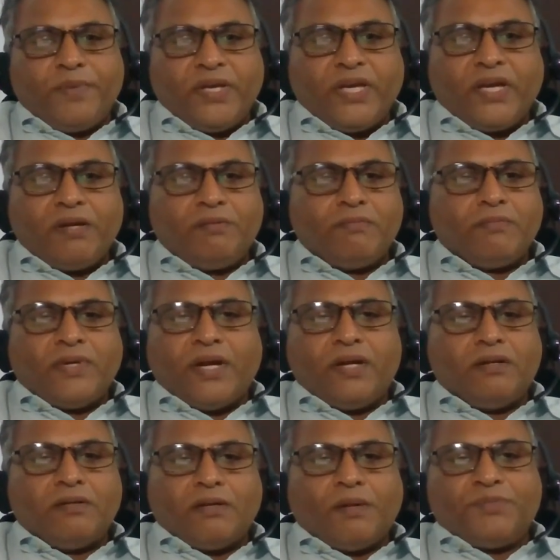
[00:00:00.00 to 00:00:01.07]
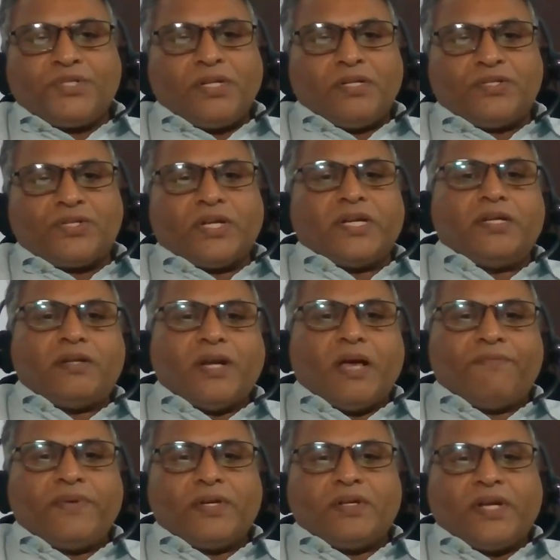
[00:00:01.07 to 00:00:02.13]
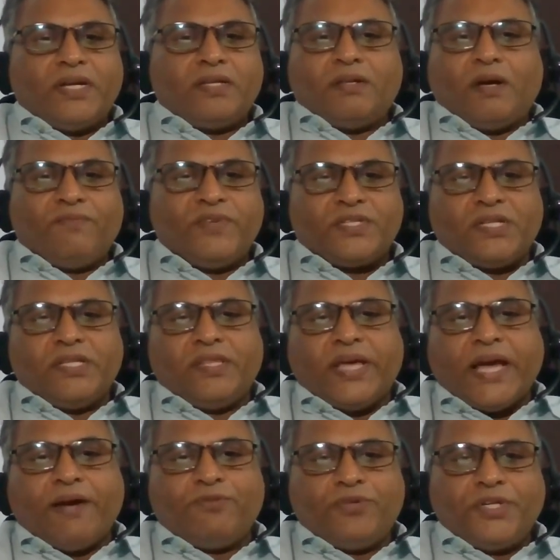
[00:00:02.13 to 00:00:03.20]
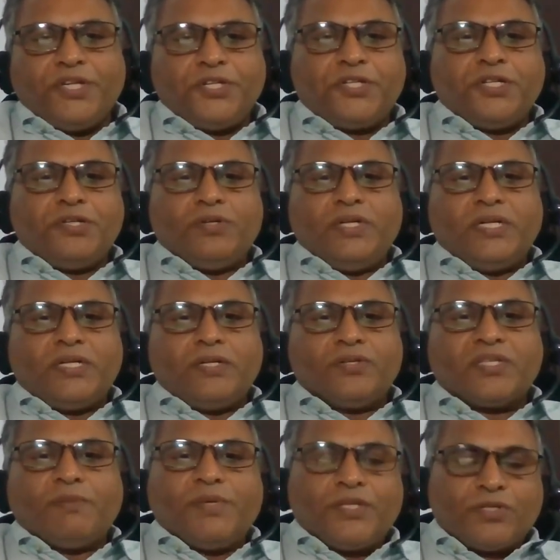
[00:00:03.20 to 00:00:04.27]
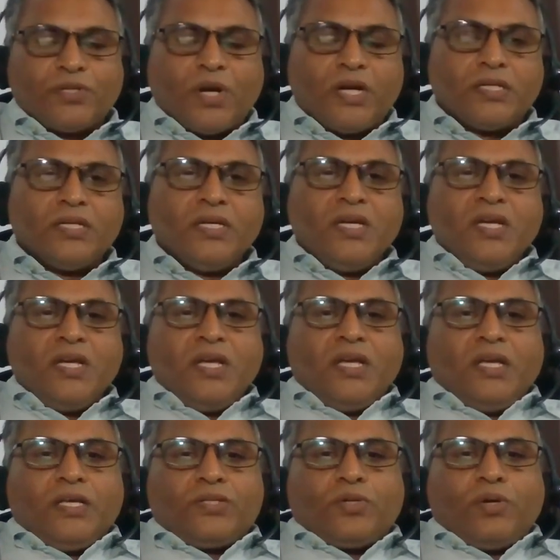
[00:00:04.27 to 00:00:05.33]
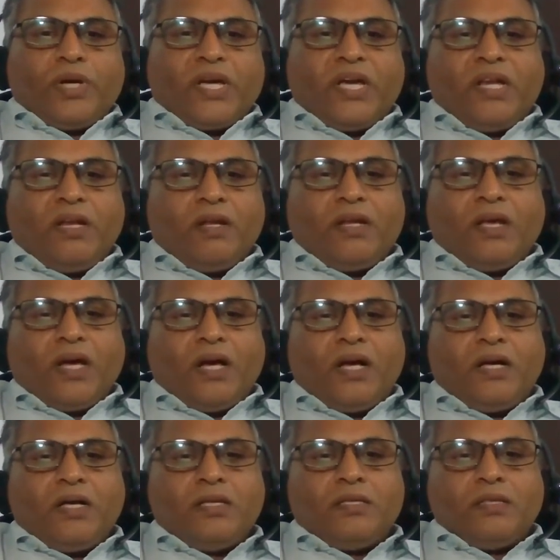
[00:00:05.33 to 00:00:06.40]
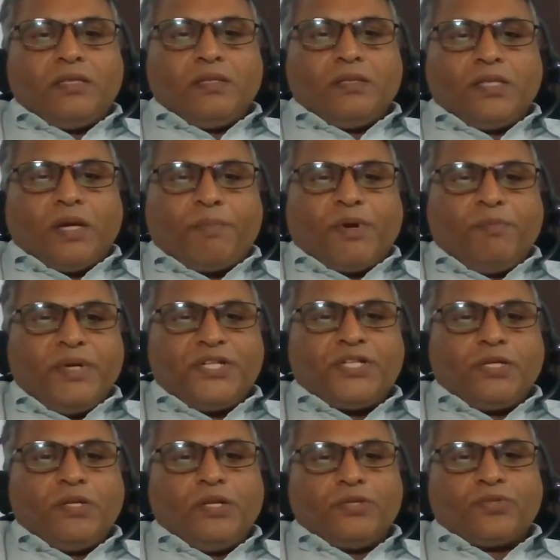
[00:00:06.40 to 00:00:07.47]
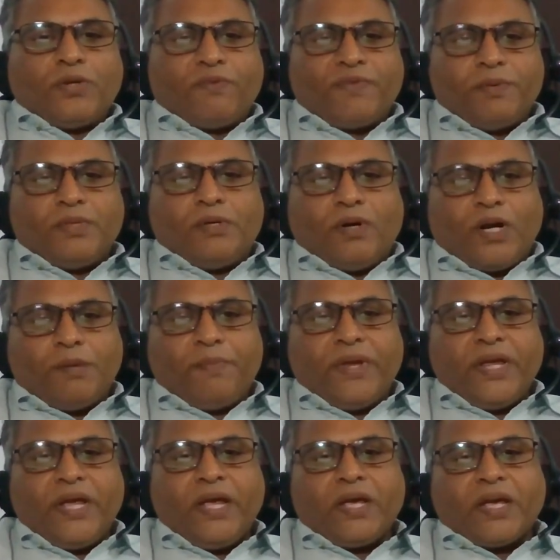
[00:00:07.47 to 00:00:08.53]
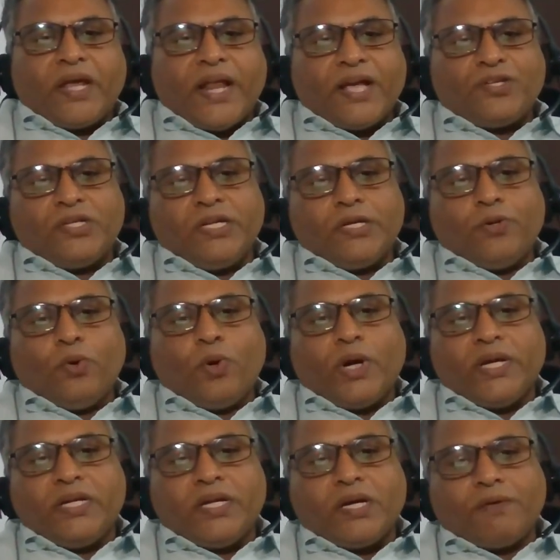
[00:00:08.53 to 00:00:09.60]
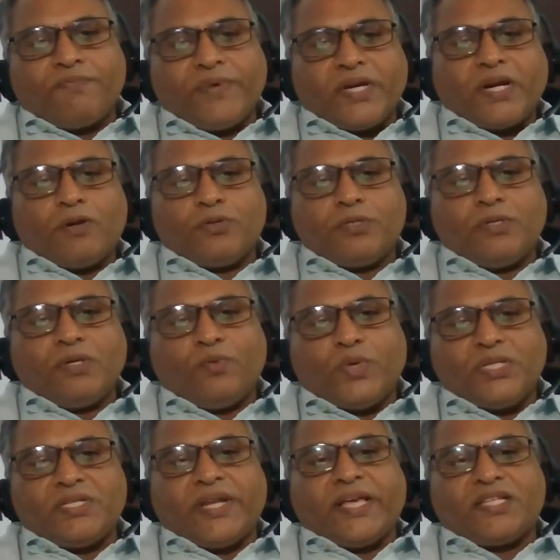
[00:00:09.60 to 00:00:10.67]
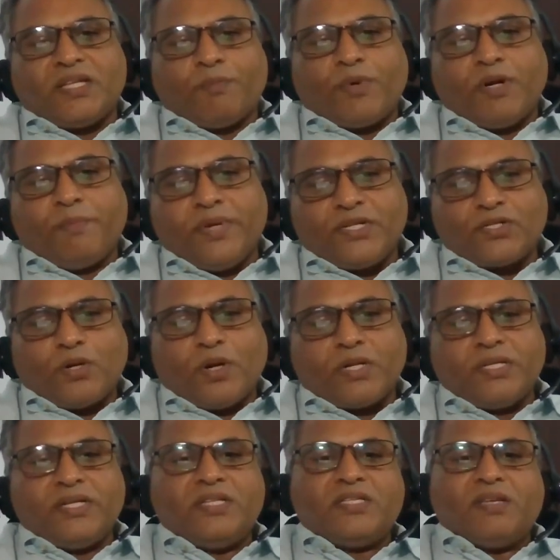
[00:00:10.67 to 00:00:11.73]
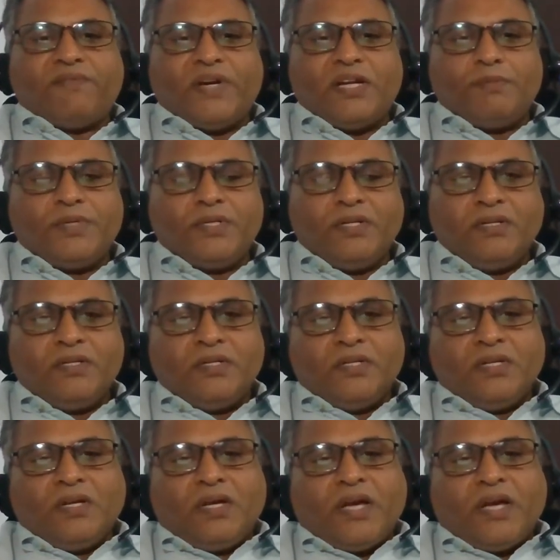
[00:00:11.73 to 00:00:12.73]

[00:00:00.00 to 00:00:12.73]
at 5 p.m. and I'm still stuck in traffic, right? Obviously, they have to reschedule it to some other slot. So again, the appointment scheduling software, the RPA, can actually go and figure out what is the next appointment slot that is available,